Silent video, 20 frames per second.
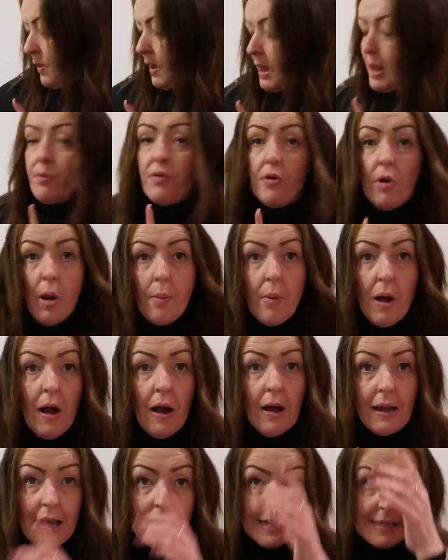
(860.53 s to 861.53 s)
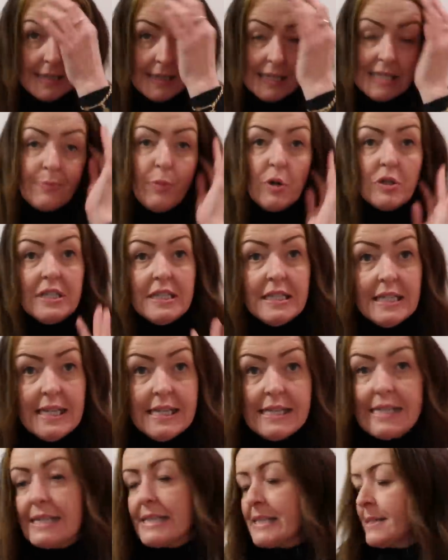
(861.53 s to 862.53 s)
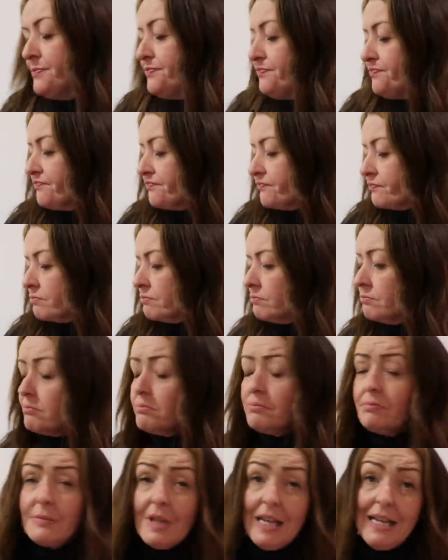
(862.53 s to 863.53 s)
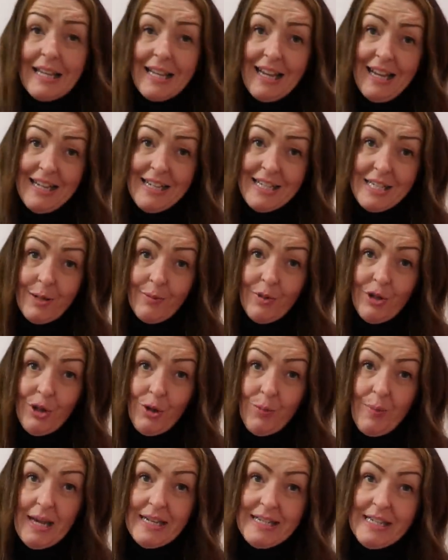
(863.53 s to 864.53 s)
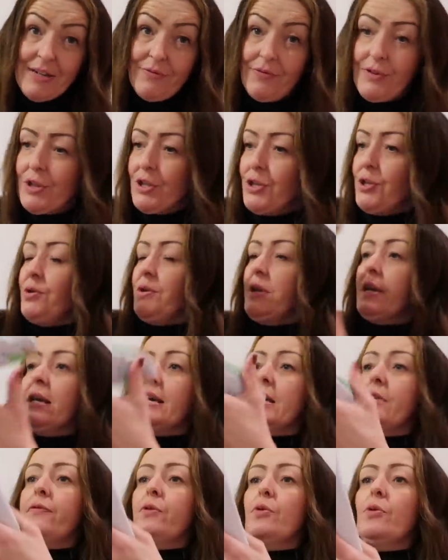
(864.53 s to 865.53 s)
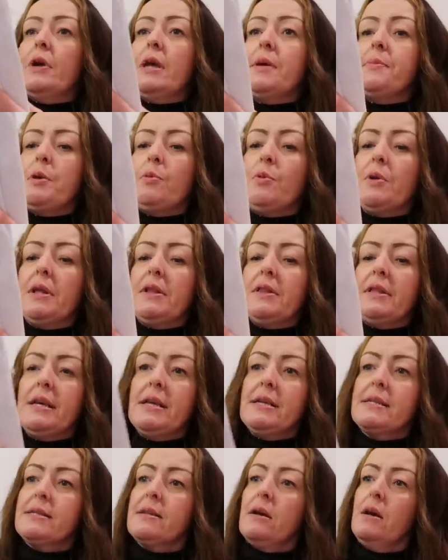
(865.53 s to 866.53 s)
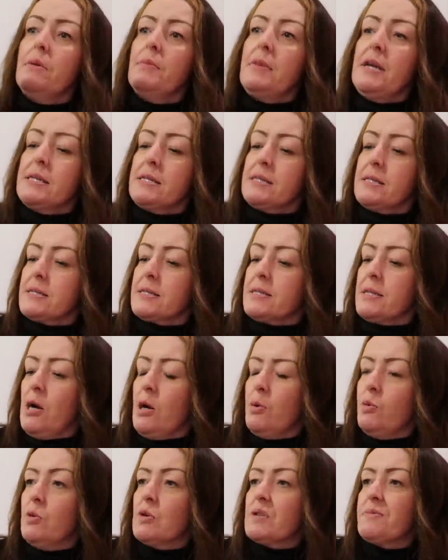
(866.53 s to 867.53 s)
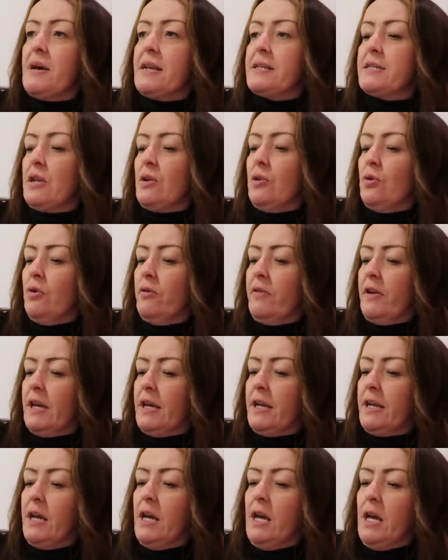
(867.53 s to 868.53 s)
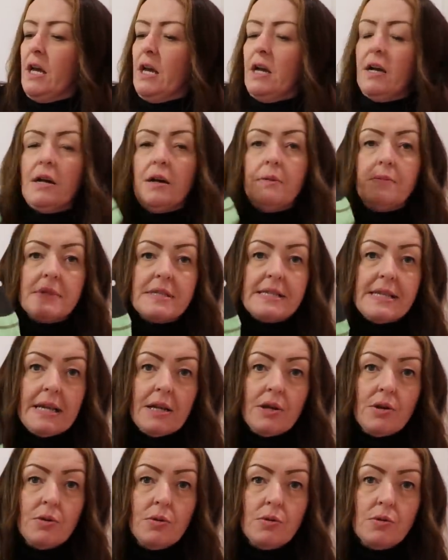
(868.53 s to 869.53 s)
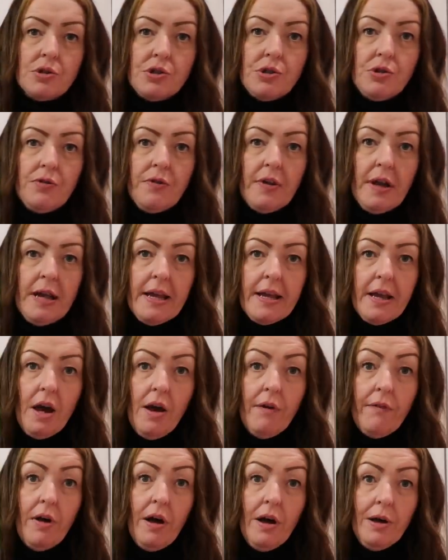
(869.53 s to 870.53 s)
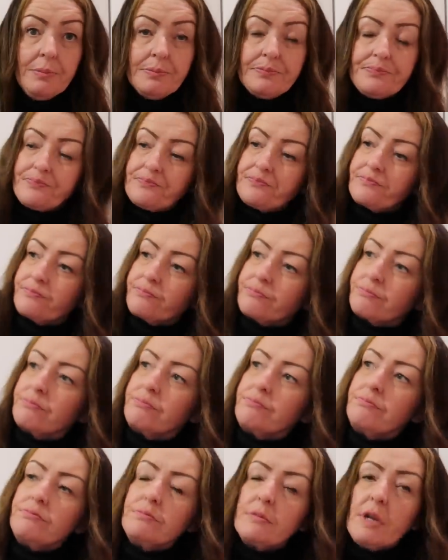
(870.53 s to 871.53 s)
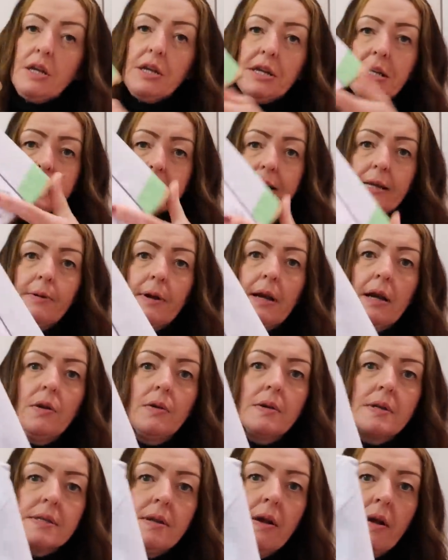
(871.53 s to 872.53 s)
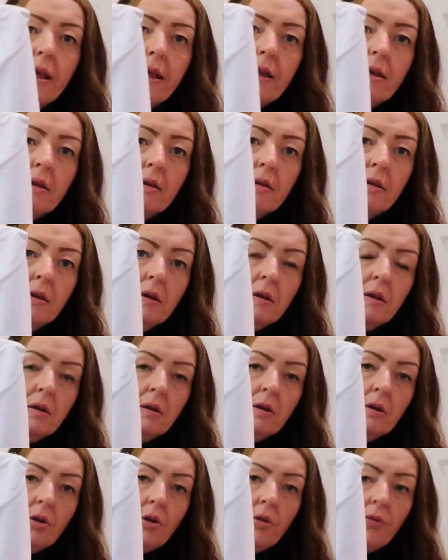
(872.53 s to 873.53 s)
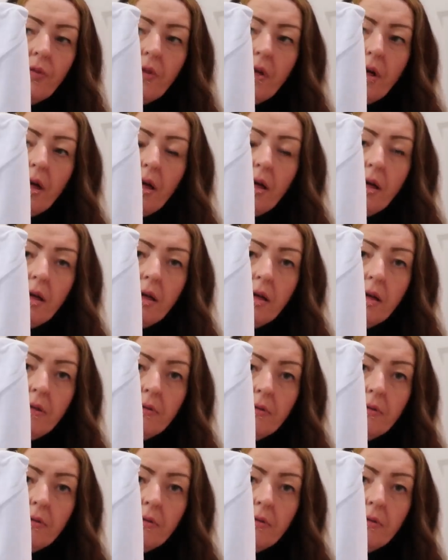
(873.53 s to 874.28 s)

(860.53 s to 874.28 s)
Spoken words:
thing in Primark. Atticus spotted this again, some new bedding for the new year for him. He wanted this. It's the Star Wars Mandalorian single duvet cover. You can see what it looks like on there.